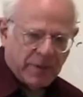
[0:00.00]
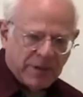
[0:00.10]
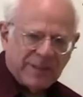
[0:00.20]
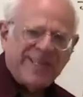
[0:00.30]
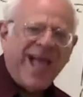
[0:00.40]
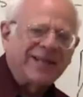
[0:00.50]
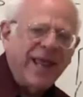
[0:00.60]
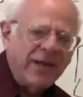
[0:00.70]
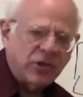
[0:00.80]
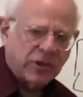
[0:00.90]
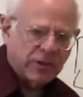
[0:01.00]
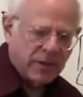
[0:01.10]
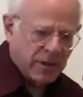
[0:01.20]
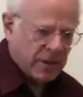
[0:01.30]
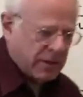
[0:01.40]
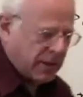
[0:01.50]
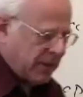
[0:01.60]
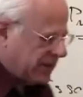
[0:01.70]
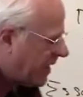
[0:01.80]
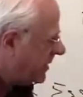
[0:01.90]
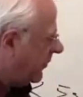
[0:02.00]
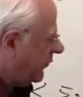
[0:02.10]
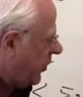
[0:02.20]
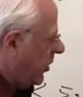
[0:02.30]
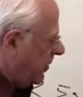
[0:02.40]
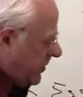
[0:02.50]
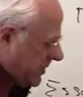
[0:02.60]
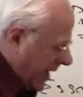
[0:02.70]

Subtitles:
stagnation is that the firms